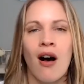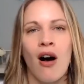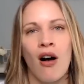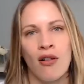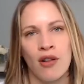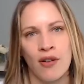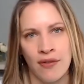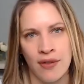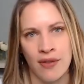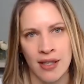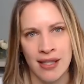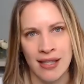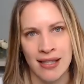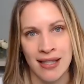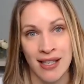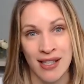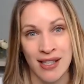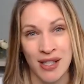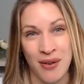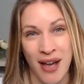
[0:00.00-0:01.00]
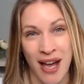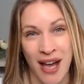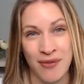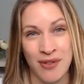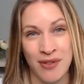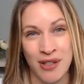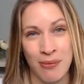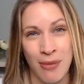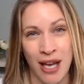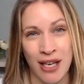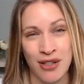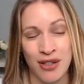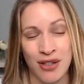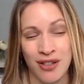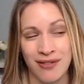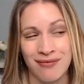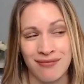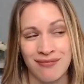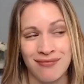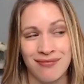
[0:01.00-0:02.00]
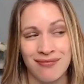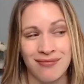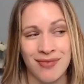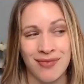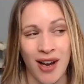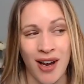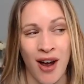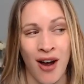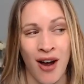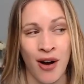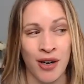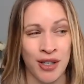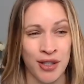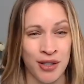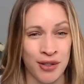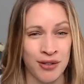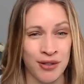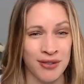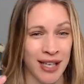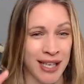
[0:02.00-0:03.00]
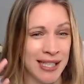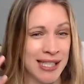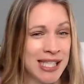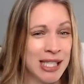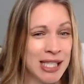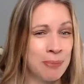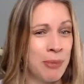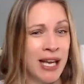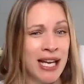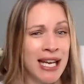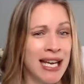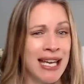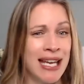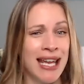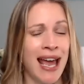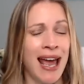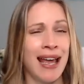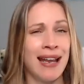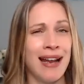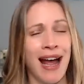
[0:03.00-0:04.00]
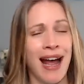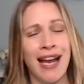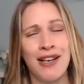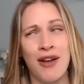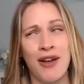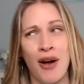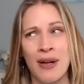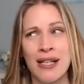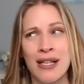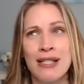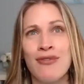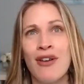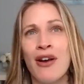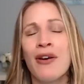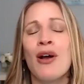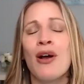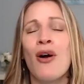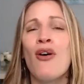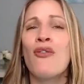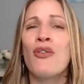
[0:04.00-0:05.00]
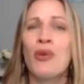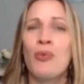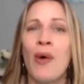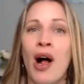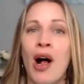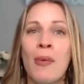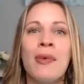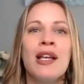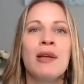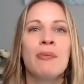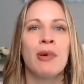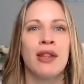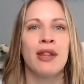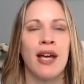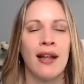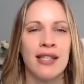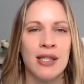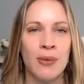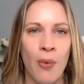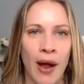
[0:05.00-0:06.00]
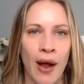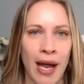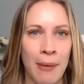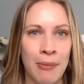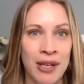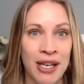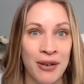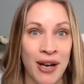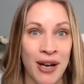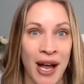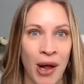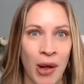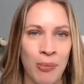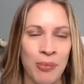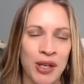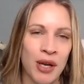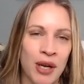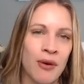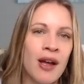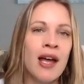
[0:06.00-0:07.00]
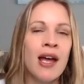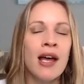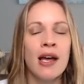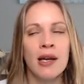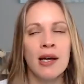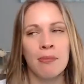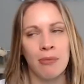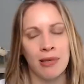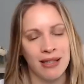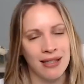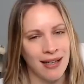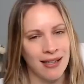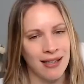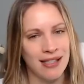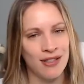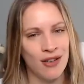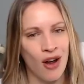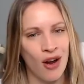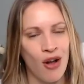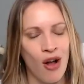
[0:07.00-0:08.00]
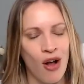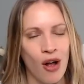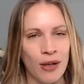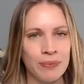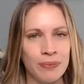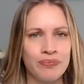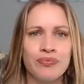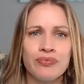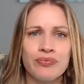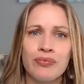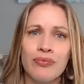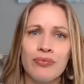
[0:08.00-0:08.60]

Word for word: All of these things you have to mention. Are you like spinning yet? I know it's very overwhelming, but that's why I'm here to help you. But that's not all.